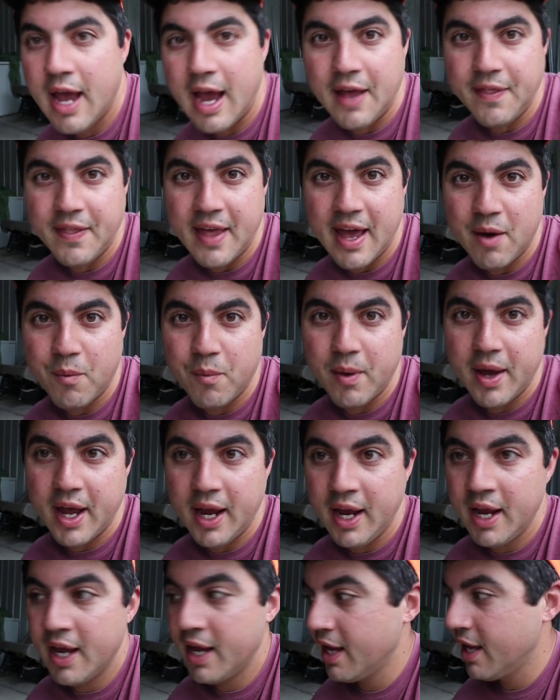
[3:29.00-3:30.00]
And that
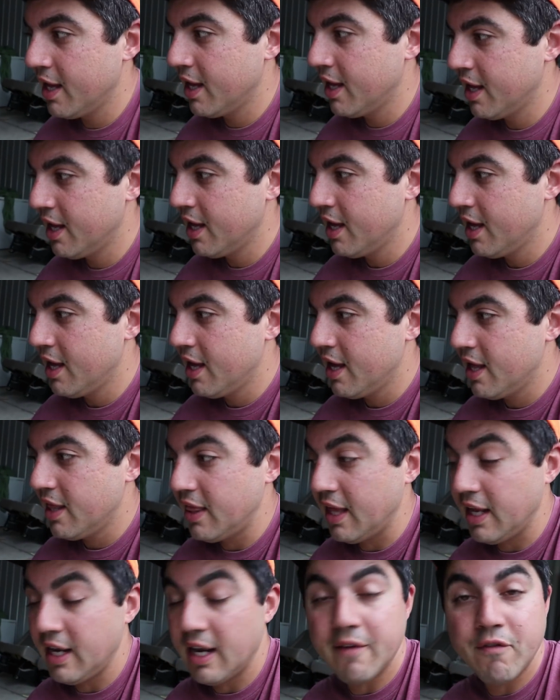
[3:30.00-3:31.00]
way
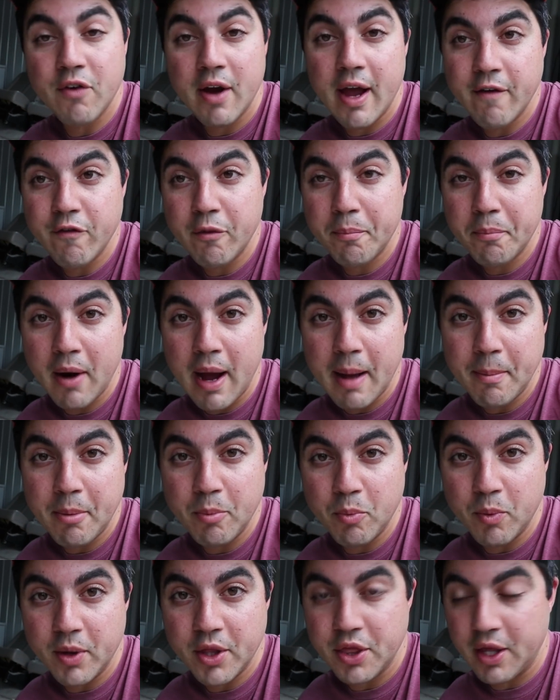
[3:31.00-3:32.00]
they never have a
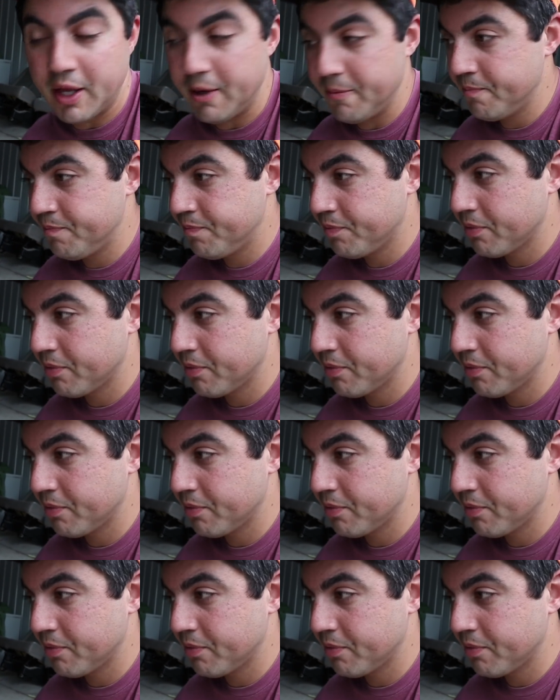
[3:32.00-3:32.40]
problem with it,